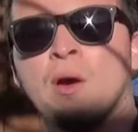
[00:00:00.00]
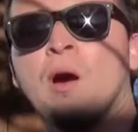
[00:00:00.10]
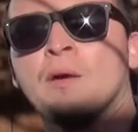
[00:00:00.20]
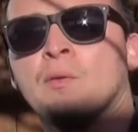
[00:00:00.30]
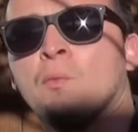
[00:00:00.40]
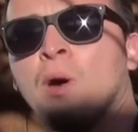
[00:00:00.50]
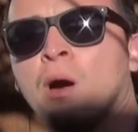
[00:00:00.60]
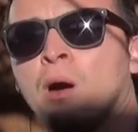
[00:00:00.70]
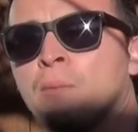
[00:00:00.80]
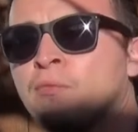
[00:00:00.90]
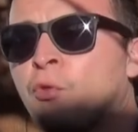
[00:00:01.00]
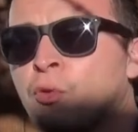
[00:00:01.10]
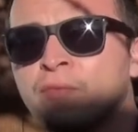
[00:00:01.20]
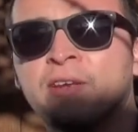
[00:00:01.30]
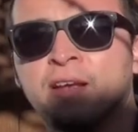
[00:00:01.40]
on before you
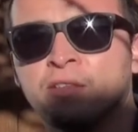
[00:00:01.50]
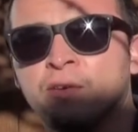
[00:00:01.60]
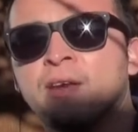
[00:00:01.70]
even get there.